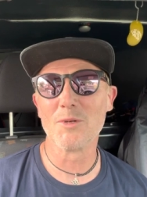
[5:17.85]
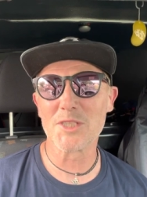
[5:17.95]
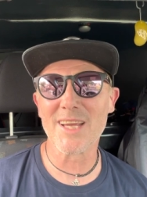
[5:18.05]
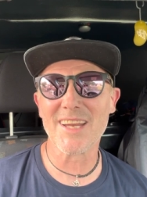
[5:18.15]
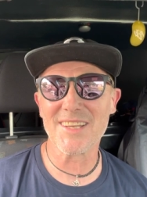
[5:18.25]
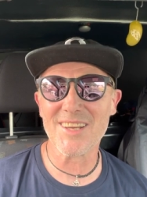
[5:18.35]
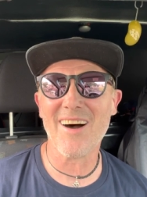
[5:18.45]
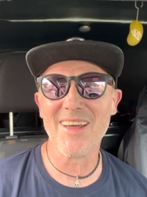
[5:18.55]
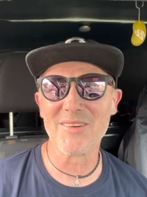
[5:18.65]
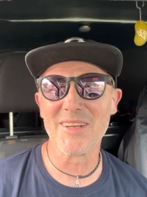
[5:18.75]
Once you get it
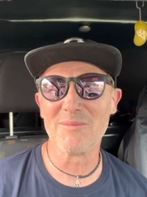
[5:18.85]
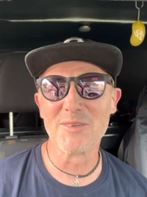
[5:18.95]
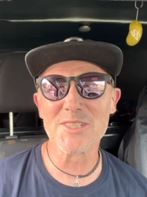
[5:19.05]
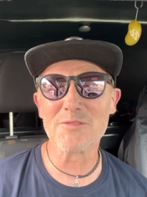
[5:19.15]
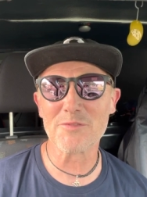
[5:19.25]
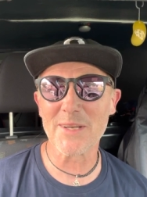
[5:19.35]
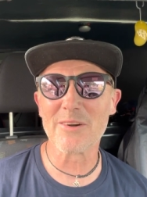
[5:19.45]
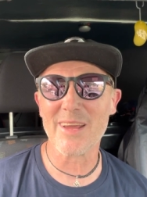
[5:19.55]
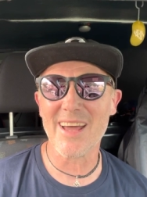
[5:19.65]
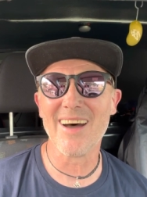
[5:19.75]
dialed in, once you
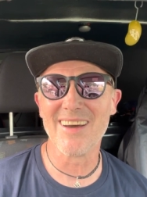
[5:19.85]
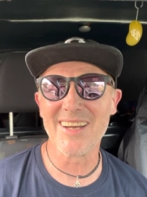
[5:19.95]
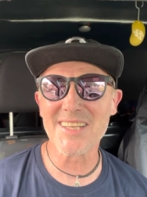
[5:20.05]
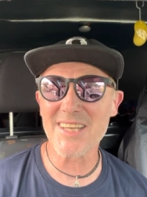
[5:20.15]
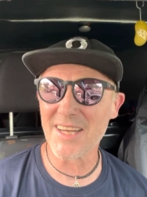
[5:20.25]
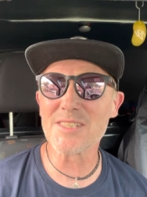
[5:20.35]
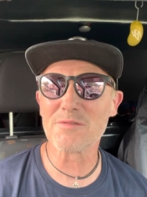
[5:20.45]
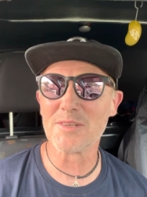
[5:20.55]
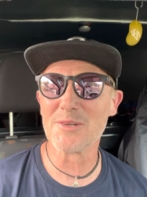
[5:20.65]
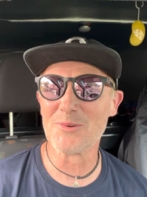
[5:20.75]
figure it out, and it takes a
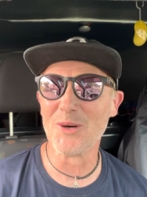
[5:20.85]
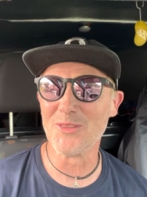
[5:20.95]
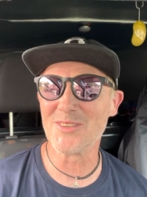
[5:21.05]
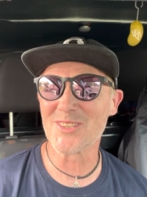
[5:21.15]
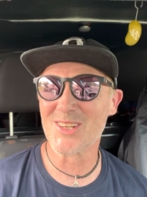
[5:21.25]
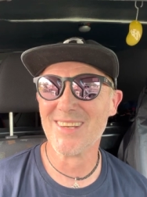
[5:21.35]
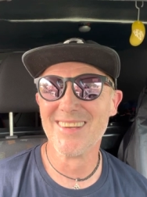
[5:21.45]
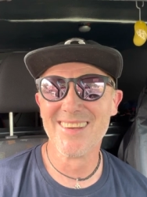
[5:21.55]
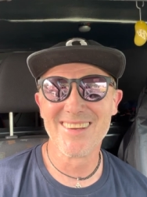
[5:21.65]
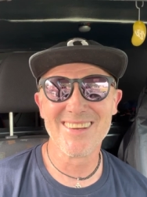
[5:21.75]
few runs
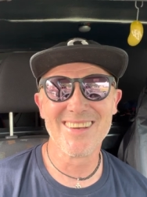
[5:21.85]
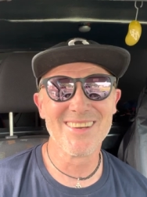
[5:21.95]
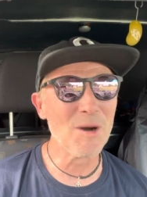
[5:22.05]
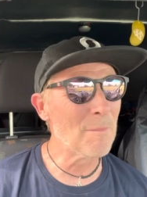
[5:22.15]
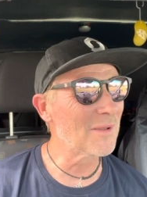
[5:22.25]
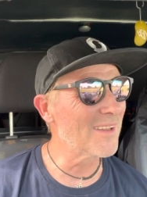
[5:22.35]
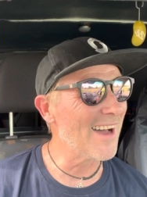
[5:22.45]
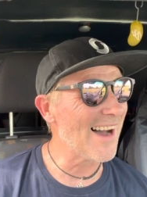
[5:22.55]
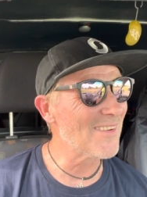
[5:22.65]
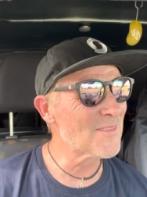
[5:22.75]
uh, up and
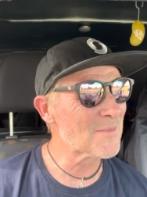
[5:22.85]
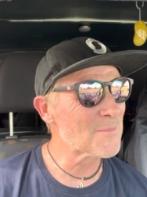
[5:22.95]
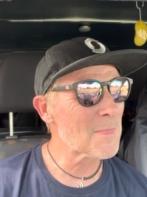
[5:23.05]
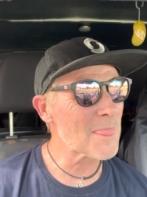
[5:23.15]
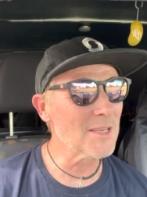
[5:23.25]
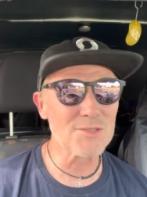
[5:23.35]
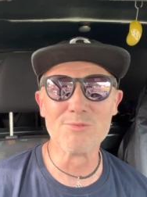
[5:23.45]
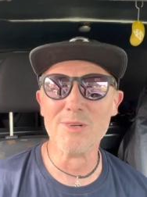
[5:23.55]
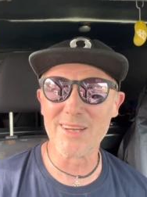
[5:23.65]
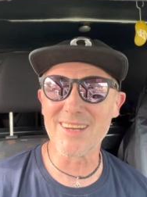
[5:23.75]
down, it's
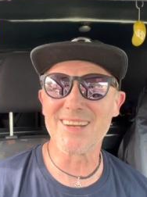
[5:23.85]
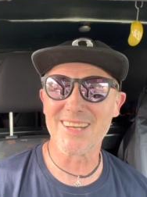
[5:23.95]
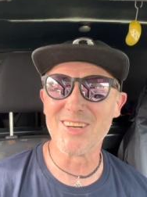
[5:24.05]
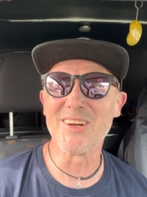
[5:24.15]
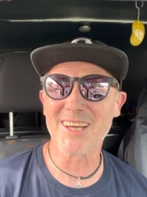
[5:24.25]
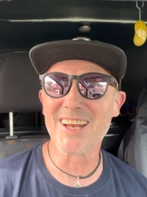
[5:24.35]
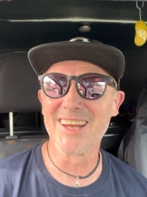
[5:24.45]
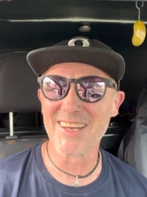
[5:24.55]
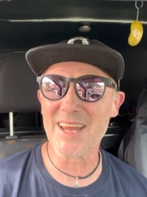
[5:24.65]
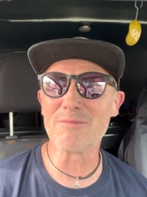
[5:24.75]
really good i
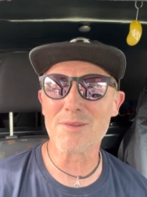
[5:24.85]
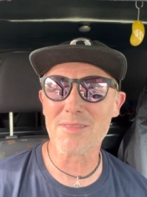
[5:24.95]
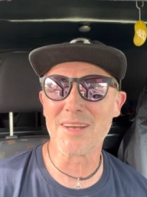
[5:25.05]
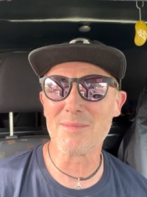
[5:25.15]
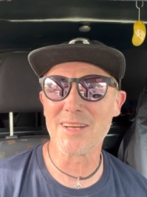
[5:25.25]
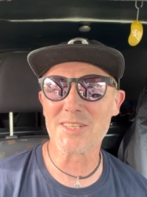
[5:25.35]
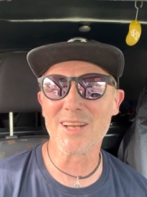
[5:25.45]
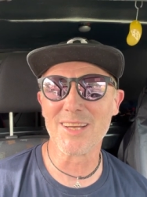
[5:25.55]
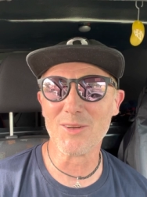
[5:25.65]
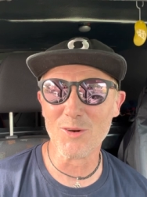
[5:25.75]
cleaned everything i managed to
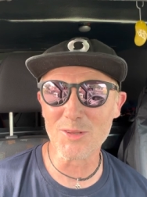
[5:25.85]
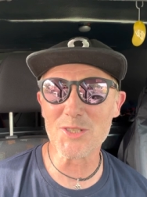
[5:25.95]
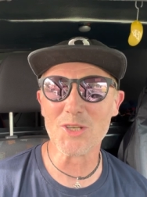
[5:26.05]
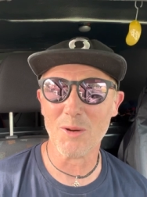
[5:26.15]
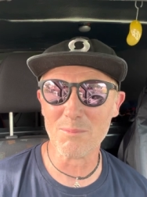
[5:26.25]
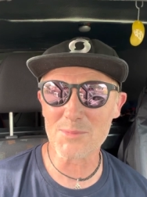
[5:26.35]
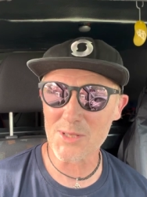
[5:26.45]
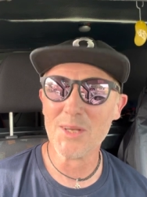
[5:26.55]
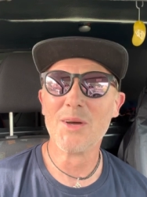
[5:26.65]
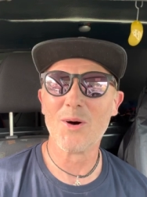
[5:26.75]
clean all the
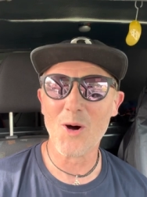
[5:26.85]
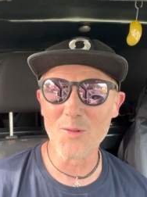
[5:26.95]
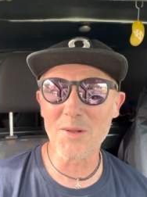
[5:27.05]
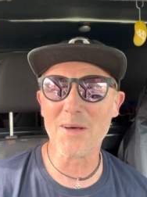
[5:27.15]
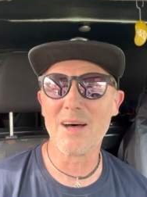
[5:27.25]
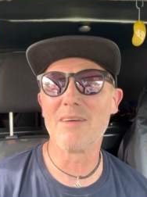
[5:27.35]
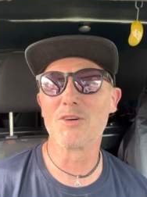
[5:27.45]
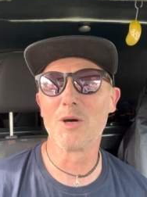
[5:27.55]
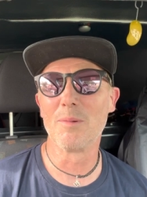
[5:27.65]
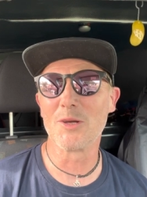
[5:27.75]
jumps all the lot have a
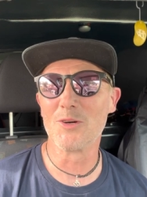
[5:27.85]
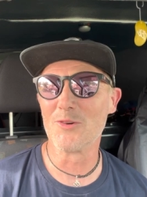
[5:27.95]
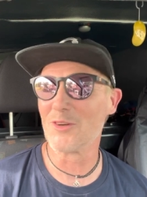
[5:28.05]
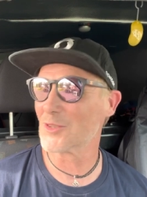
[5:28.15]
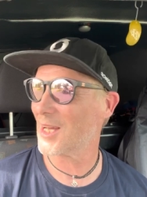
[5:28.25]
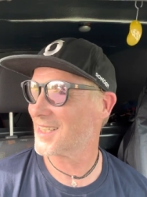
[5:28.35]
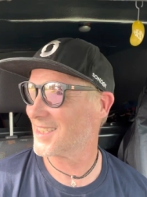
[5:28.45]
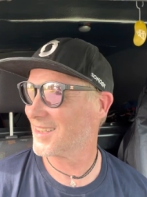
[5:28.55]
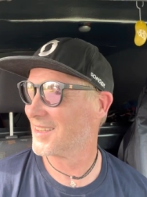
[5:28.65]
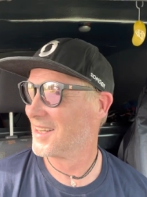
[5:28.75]
couple of good runs at
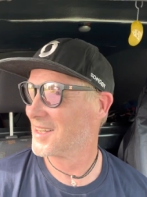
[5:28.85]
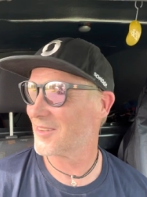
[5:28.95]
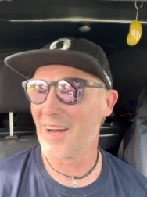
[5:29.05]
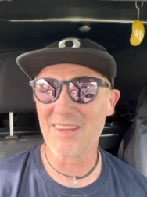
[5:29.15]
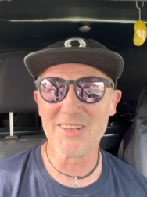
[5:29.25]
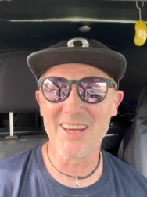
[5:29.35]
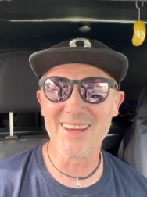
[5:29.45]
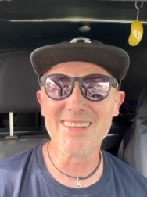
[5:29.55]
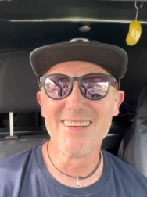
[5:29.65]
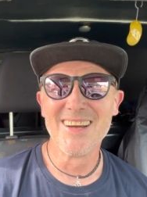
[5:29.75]
it throughout the
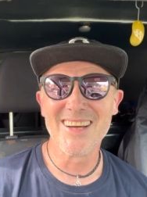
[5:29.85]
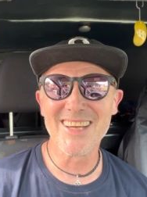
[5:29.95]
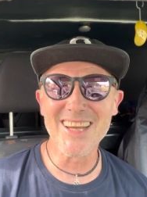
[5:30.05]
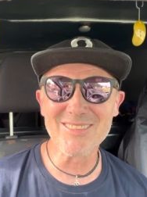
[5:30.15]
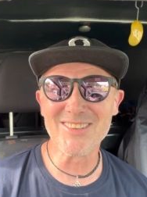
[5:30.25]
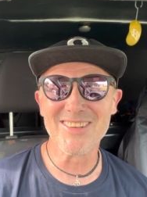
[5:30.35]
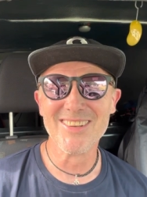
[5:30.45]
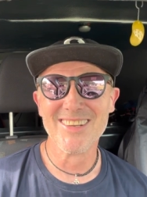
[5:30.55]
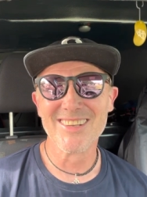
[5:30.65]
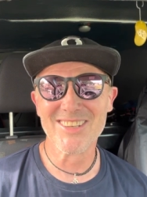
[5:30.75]
day i even
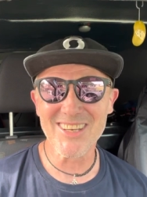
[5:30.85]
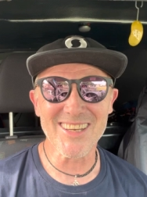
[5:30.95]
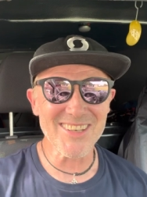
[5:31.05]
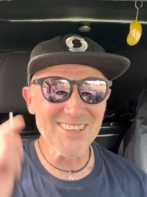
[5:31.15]
did